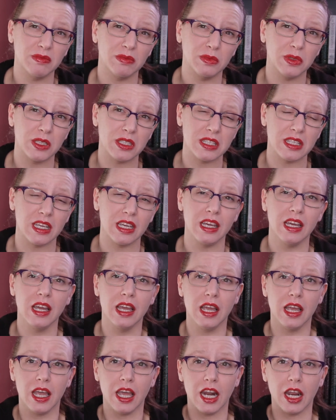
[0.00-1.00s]
We'll see.
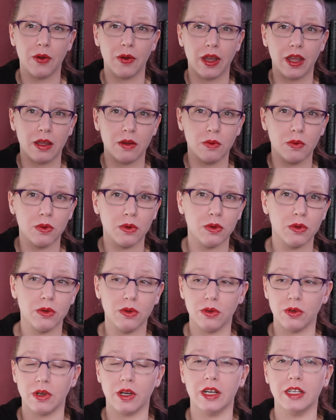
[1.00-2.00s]
Anyway,
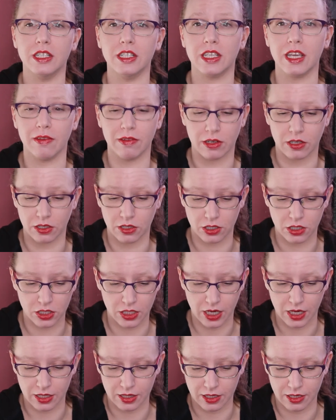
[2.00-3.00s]
woo, just gave it a good
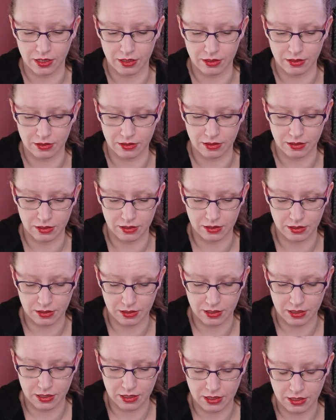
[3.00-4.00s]
shake there.
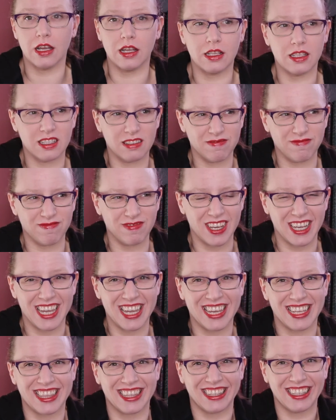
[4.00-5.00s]
I might
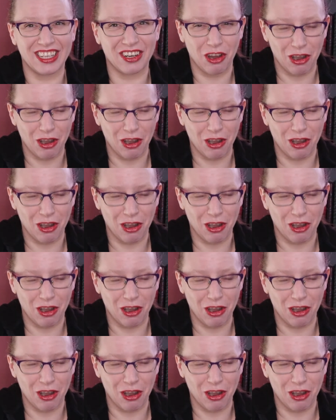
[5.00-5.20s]
get the lid